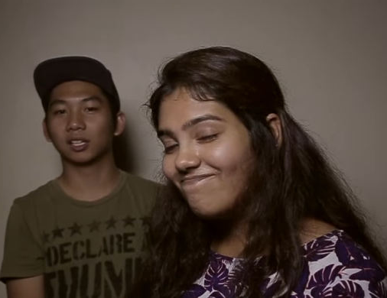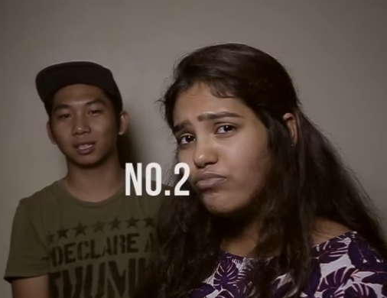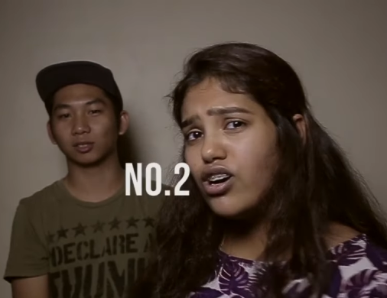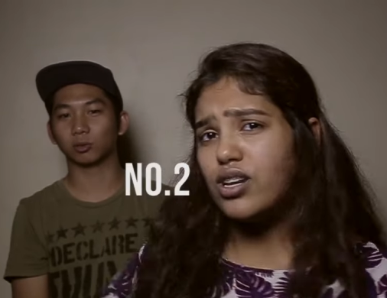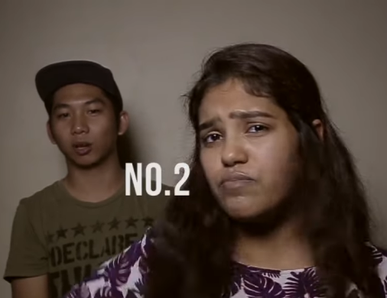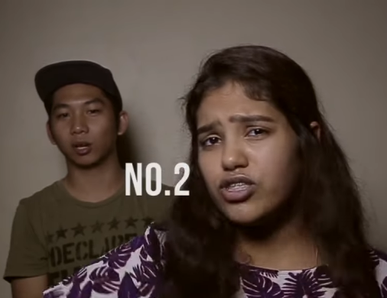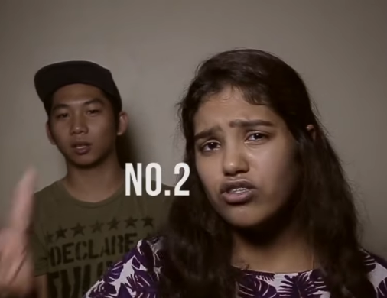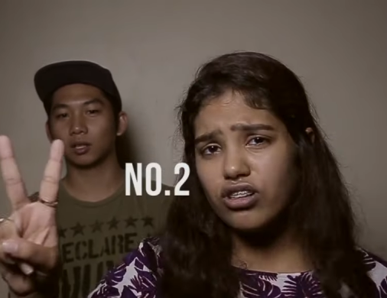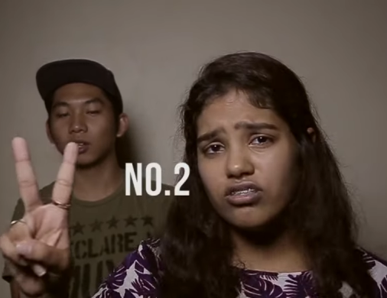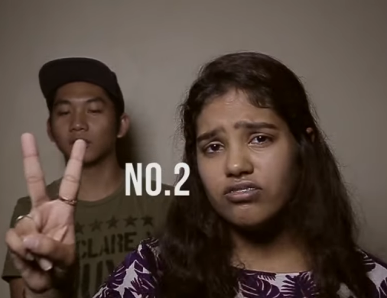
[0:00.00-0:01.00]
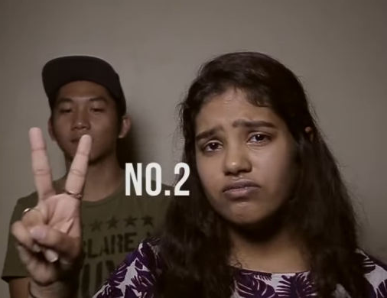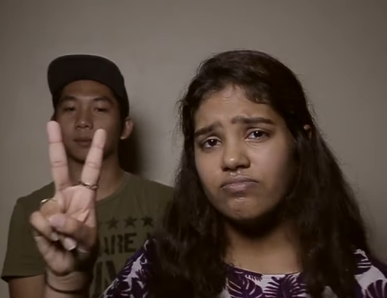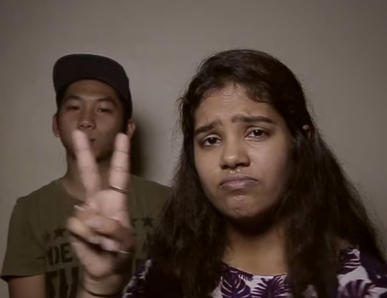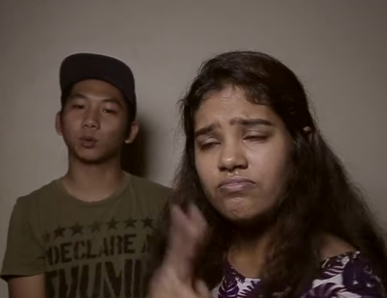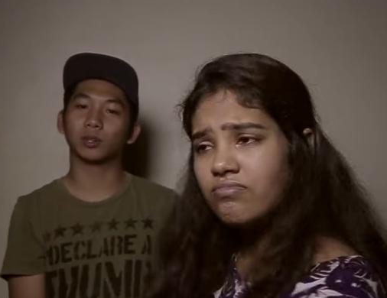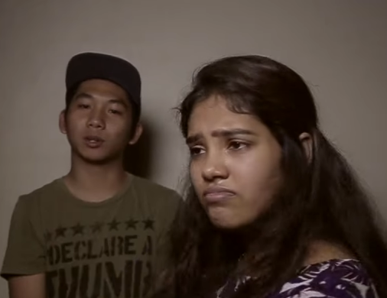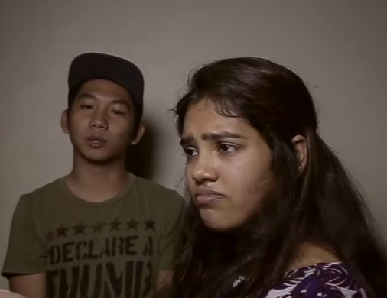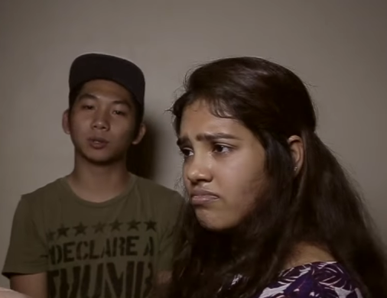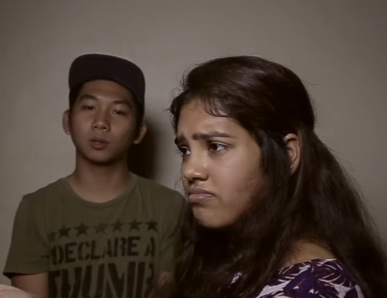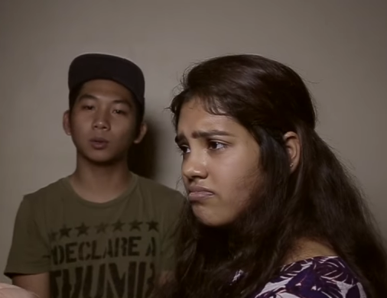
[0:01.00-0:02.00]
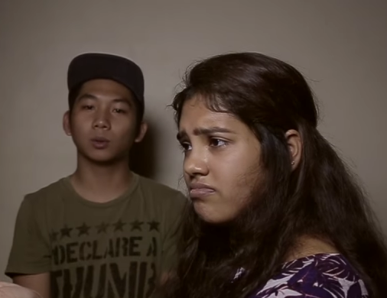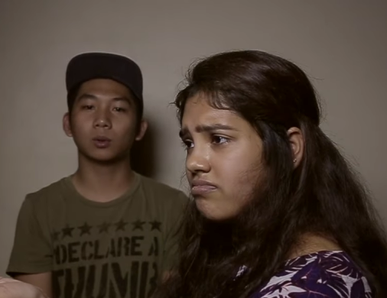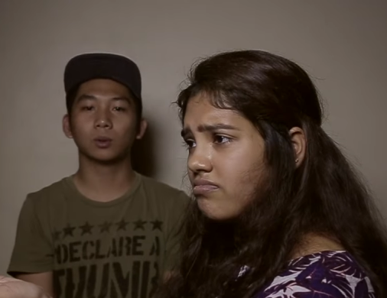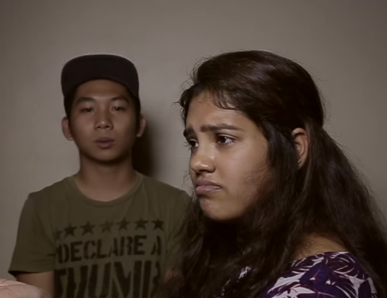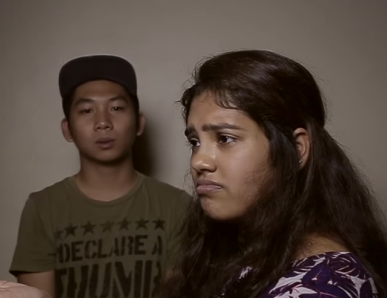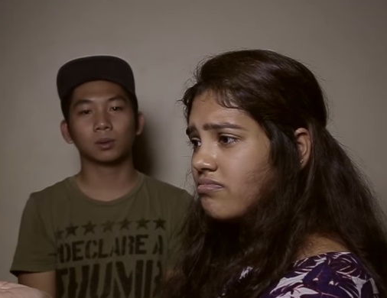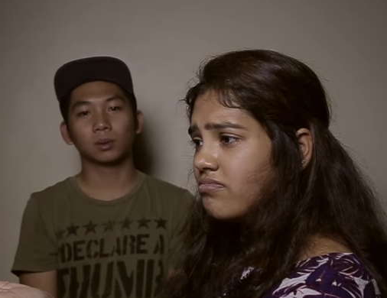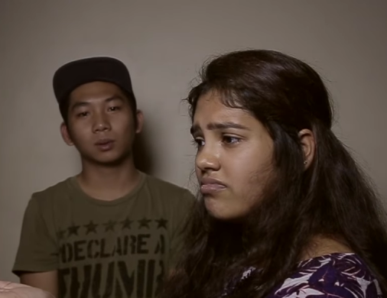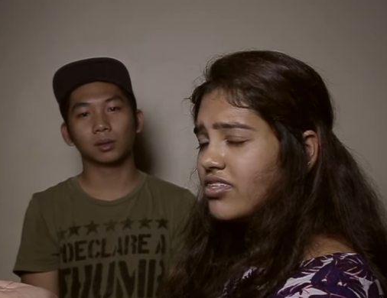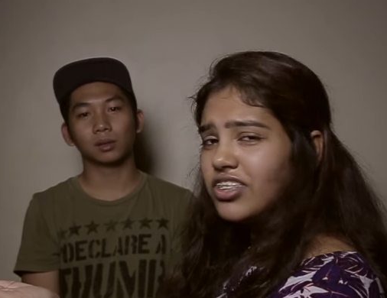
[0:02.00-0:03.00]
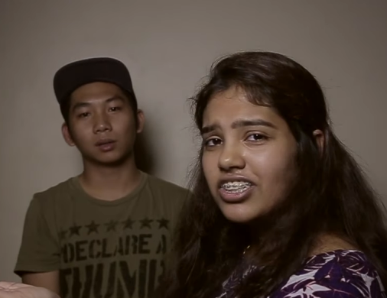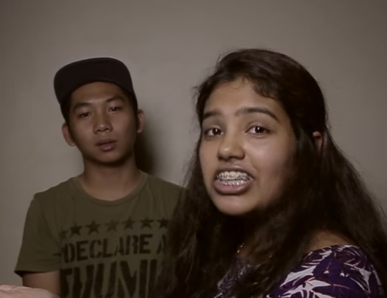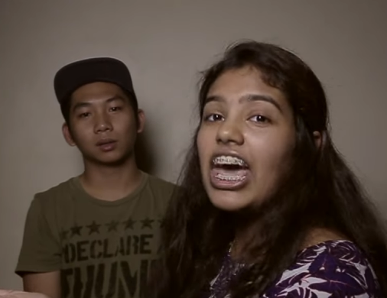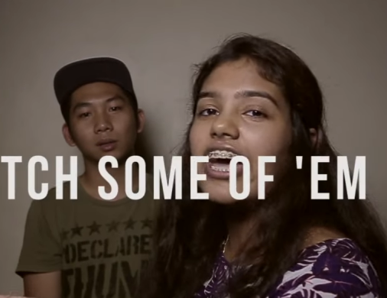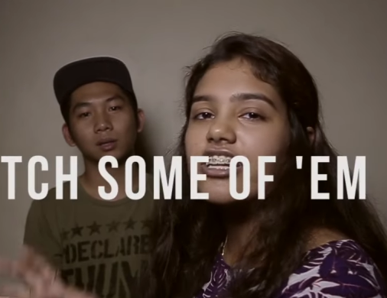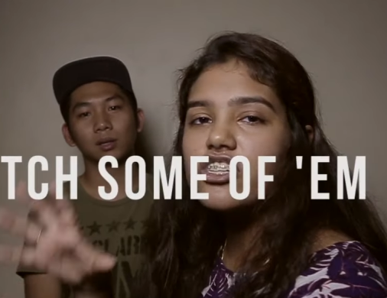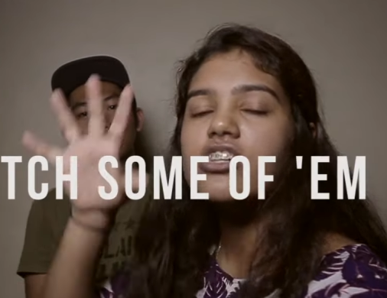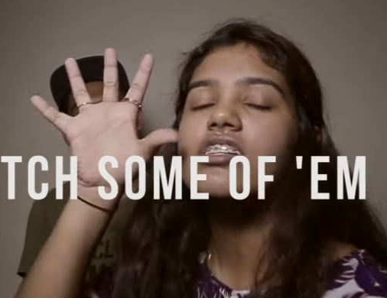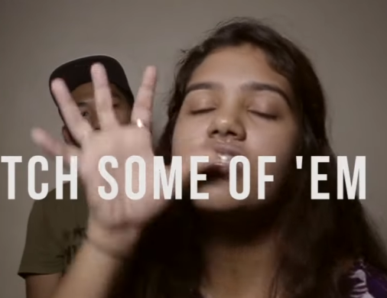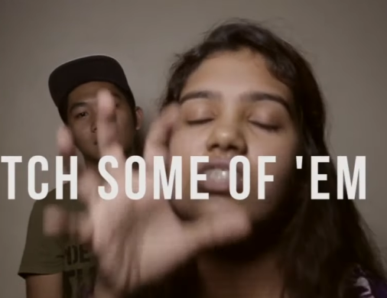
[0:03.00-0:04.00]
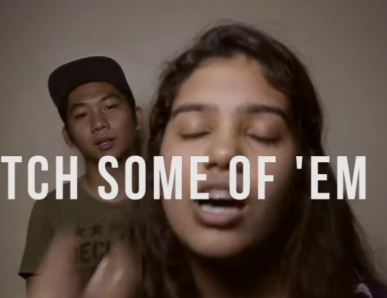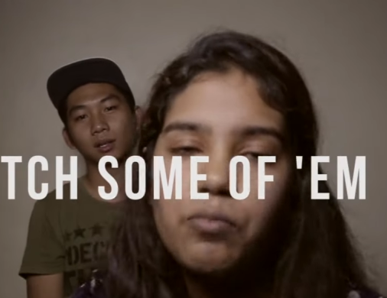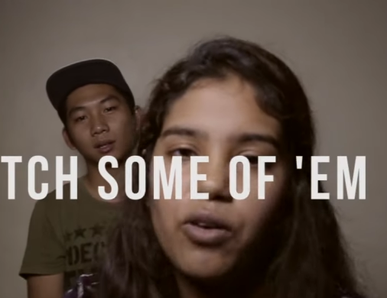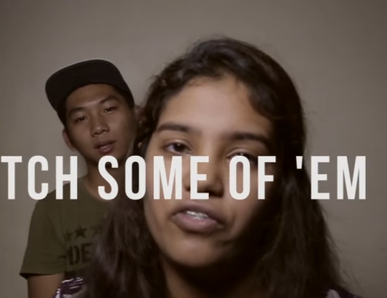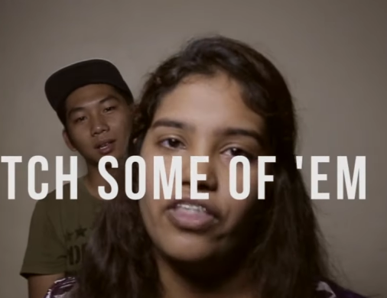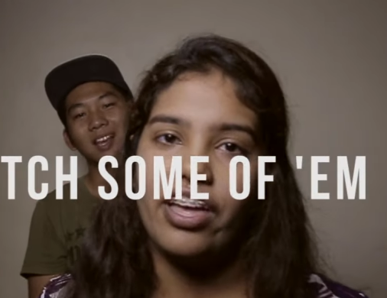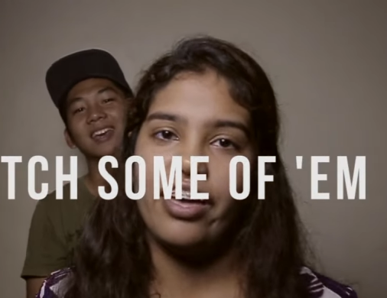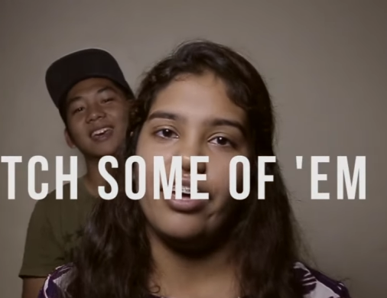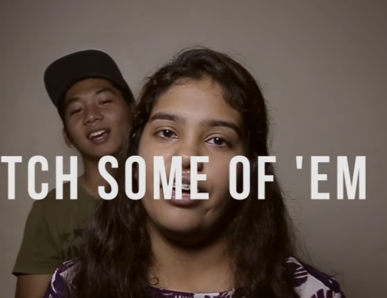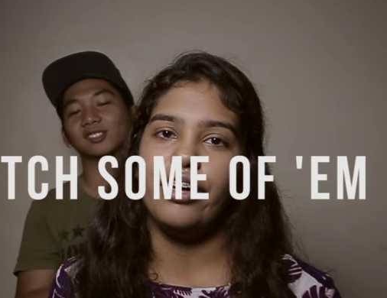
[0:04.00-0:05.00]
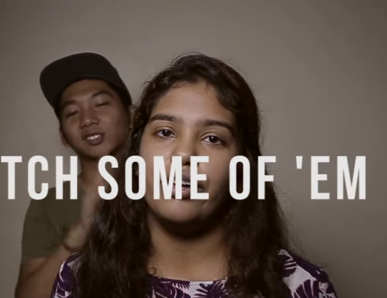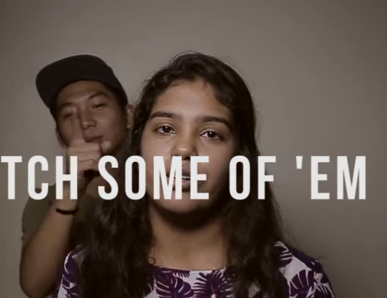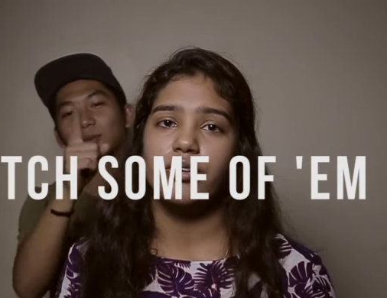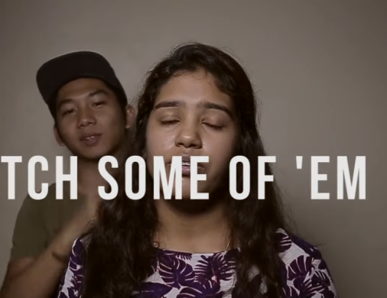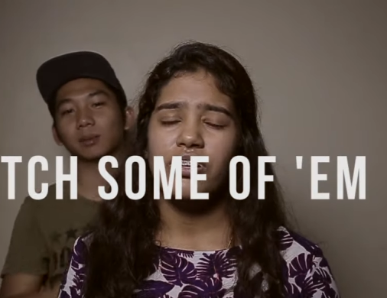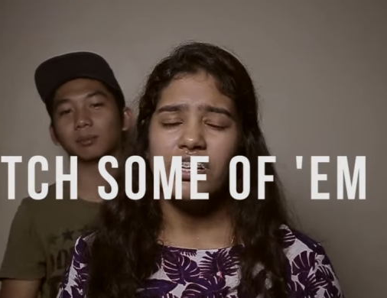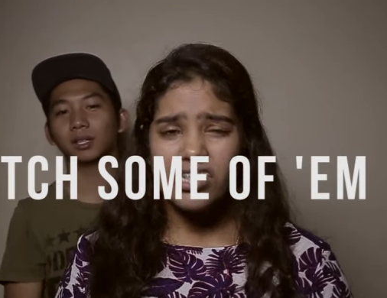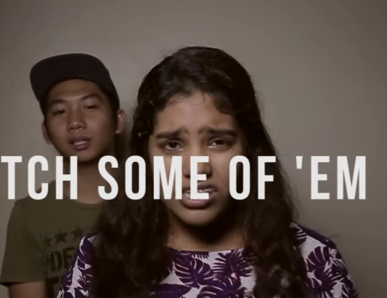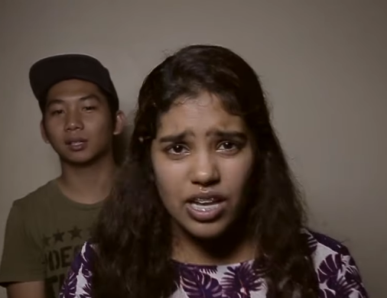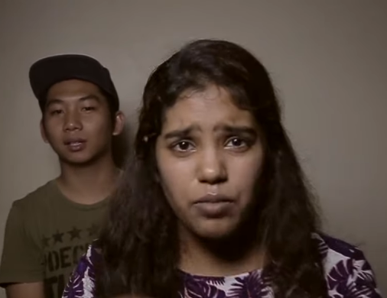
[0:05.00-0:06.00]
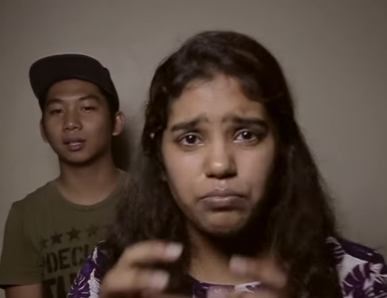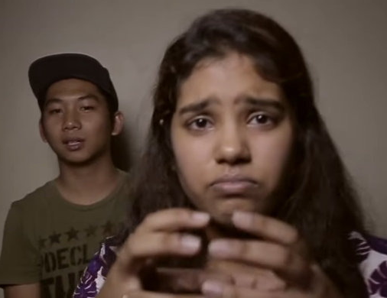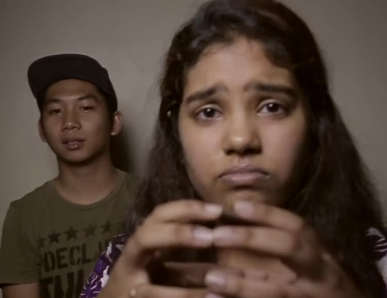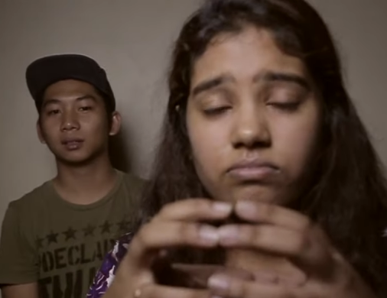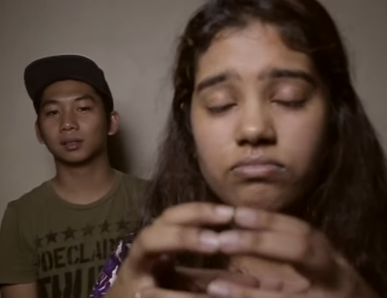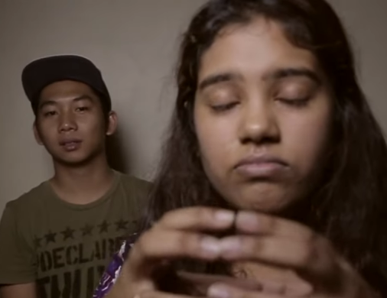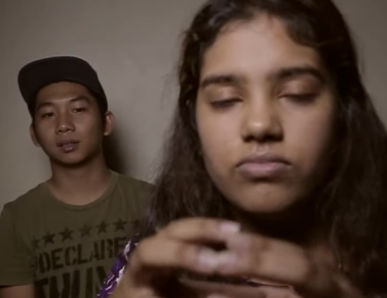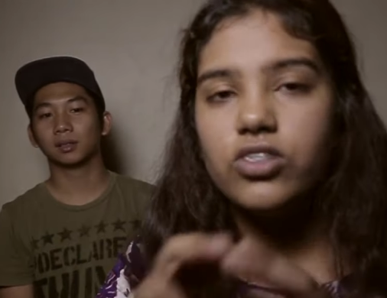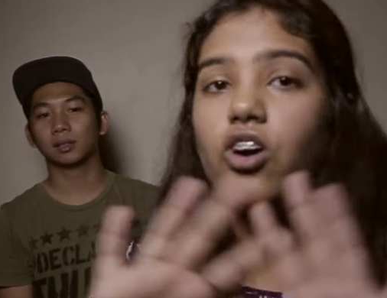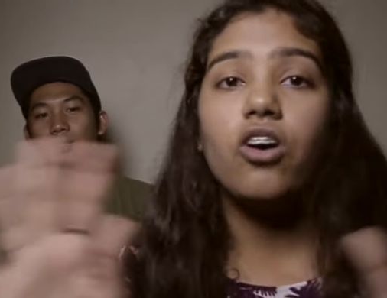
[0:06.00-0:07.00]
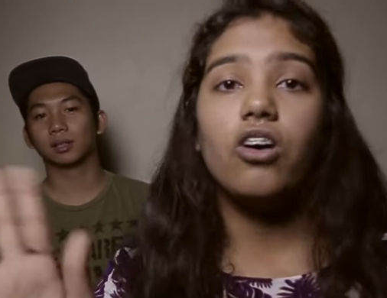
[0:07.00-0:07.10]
Speaker 1: Point number two.
Speaker 2: Point number two.
Speaker 1: Catch some of them. Catch
Speaker 2: some of them, mate.
Speaker 1: Some. Not